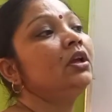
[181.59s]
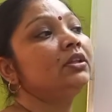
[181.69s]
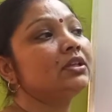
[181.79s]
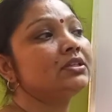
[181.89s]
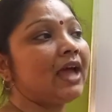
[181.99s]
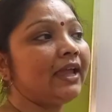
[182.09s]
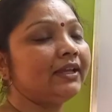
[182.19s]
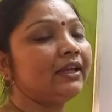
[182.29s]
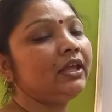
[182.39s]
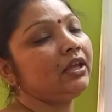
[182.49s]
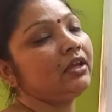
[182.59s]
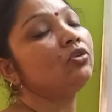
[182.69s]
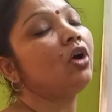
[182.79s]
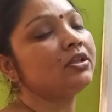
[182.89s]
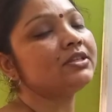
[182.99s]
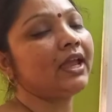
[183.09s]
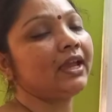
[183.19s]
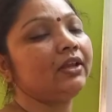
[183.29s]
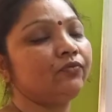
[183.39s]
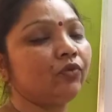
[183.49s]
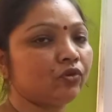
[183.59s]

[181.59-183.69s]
the cyclic, non-cyclic